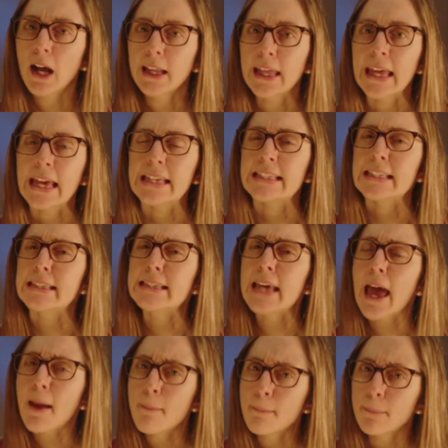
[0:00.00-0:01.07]
is a
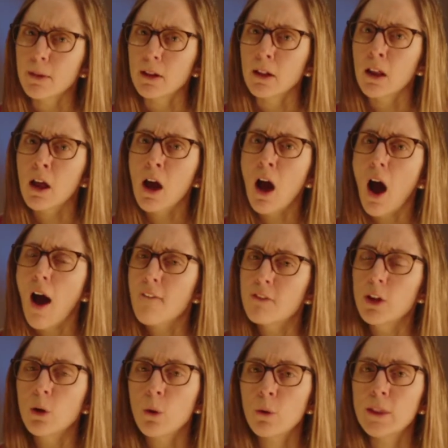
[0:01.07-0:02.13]
temple of the
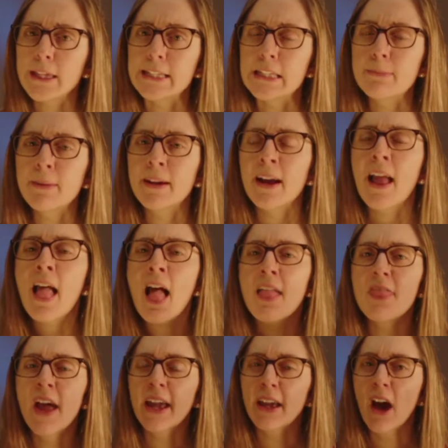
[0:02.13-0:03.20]
Holy Spirit,
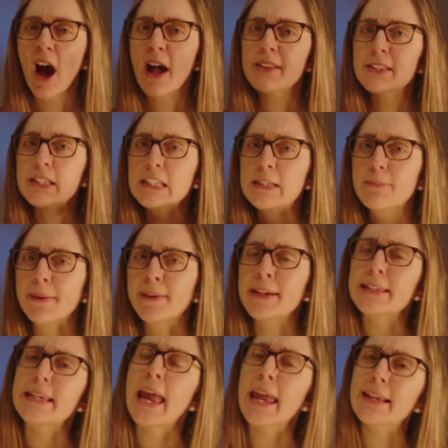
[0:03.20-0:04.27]
that God's Spirit
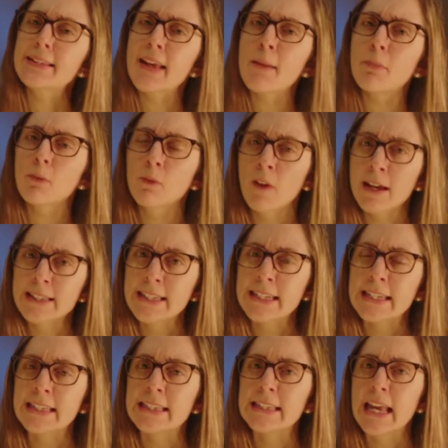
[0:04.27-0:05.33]
takes up
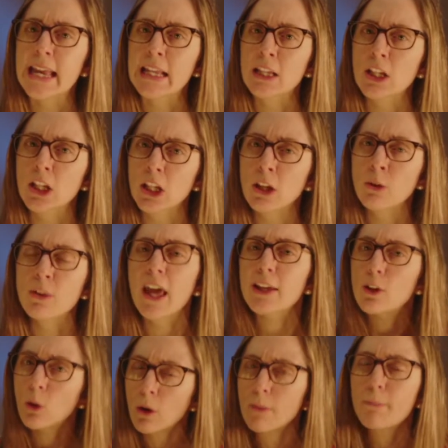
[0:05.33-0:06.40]
residence in you, that
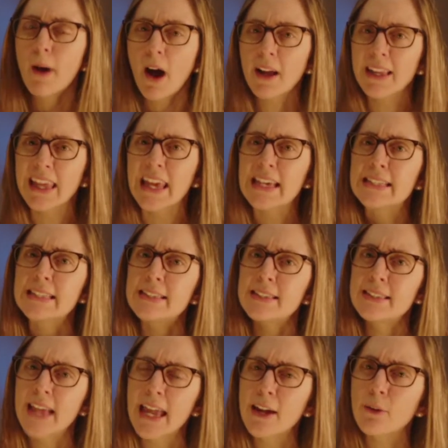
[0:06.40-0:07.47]
your body is
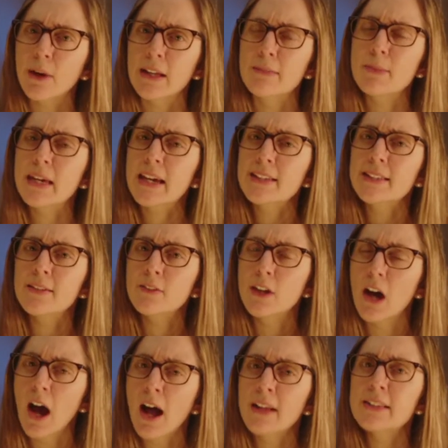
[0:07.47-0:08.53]
sacred because of
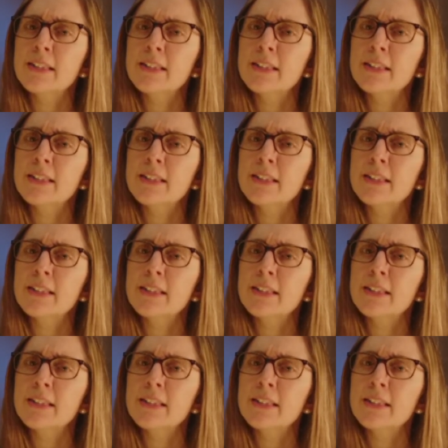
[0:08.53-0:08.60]
God's